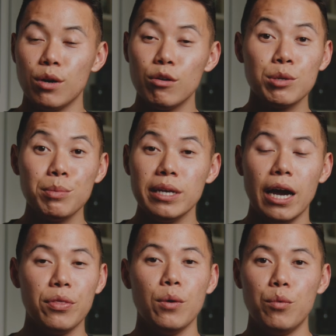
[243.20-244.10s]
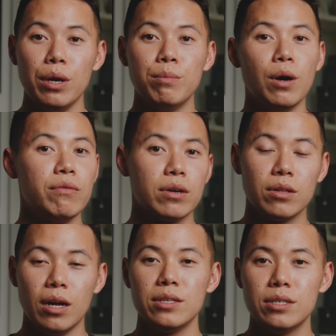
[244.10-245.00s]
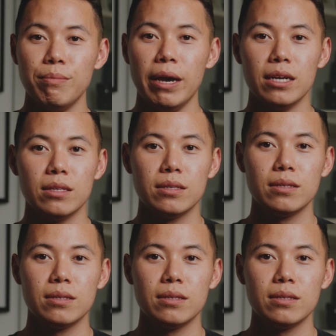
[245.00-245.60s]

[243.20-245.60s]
ultimately at the whim of your client's demands.